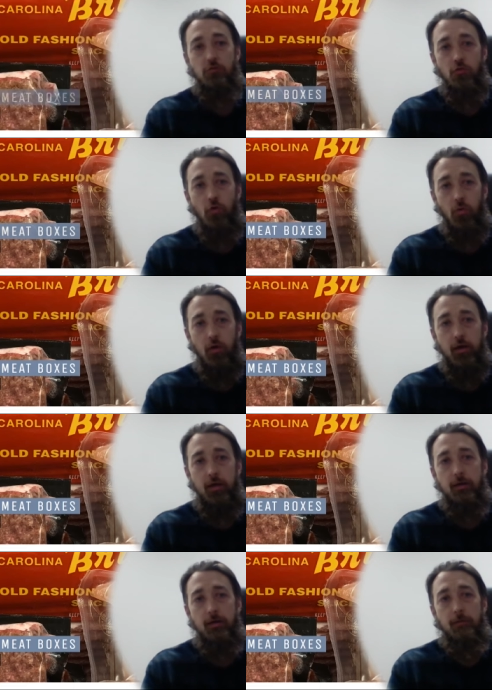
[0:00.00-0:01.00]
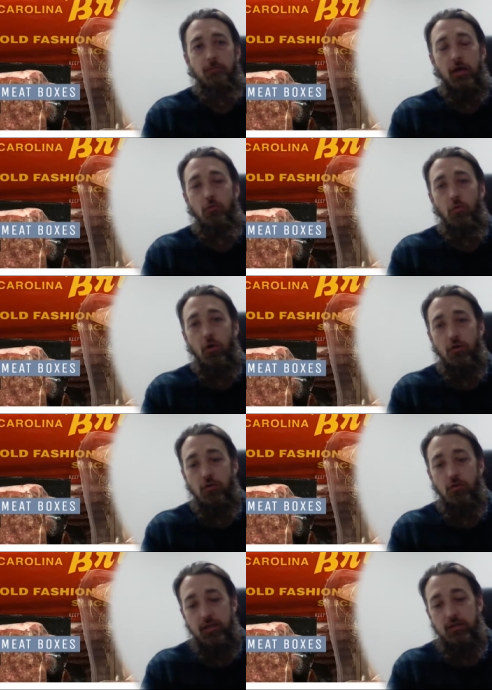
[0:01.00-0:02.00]
and joy and where
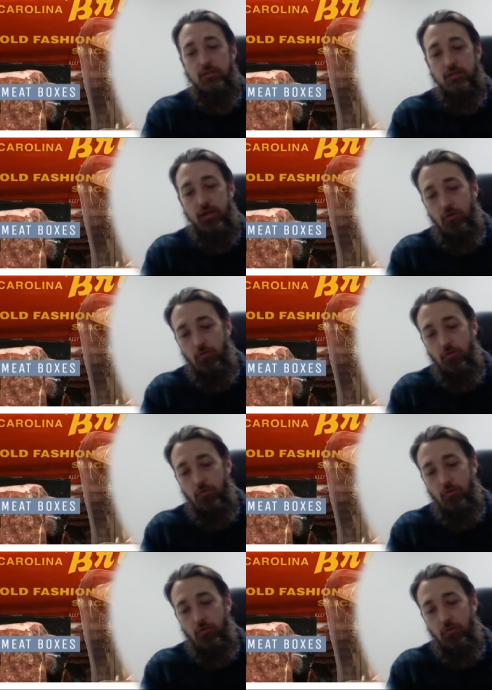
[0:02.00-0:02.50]
you need to stay